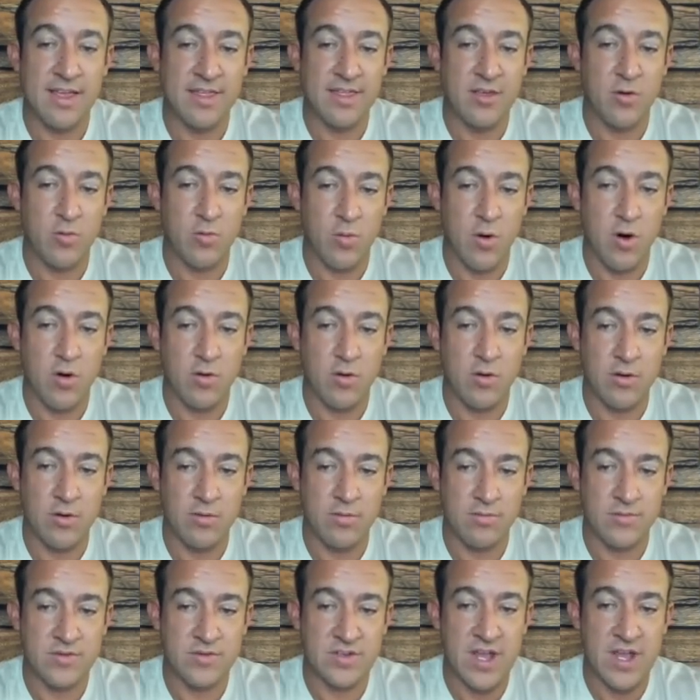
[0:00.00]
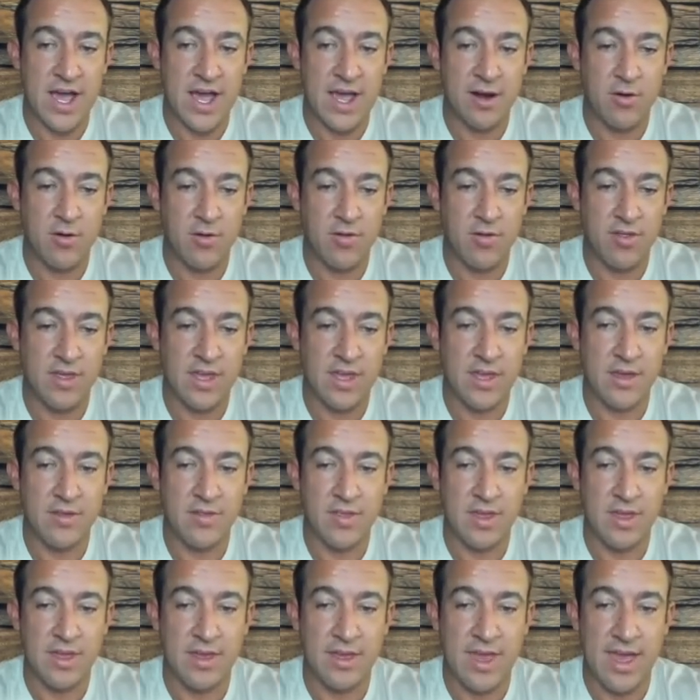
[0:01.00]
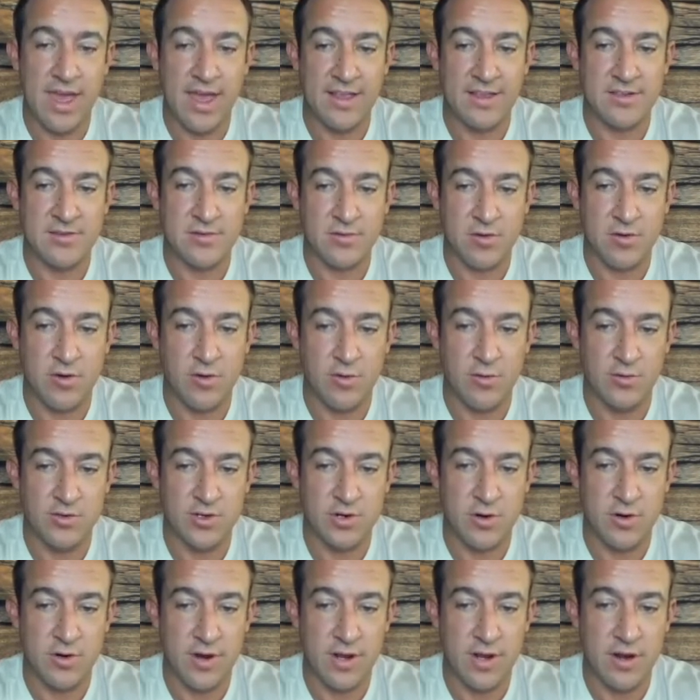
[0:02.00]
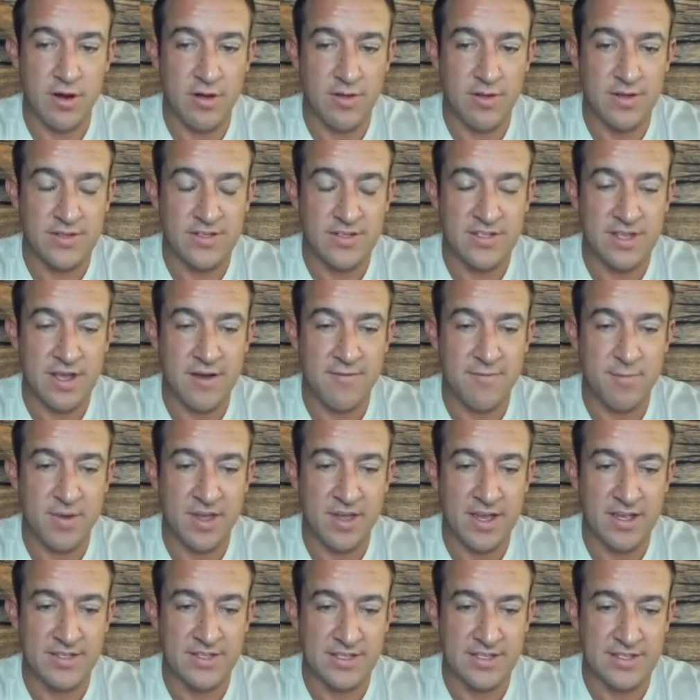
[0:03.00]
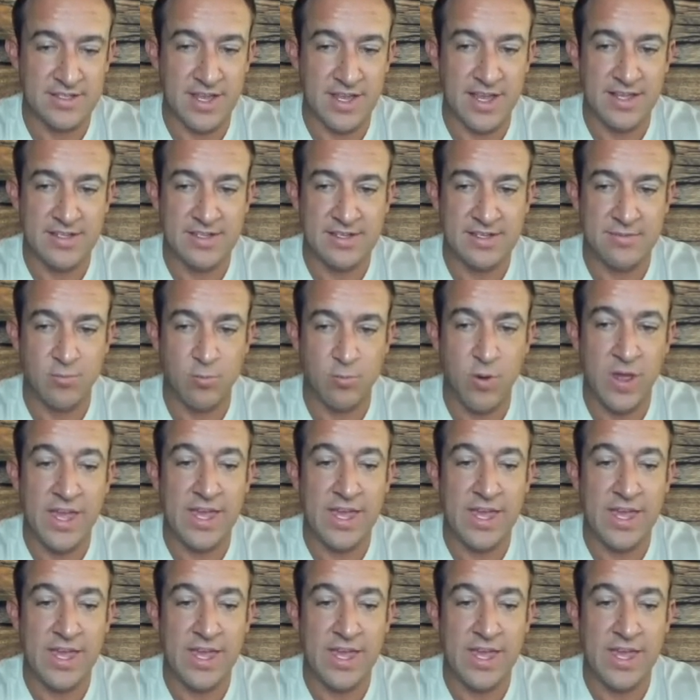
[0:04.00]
the woke side or the cancel culture and all this stuff because it's speaking.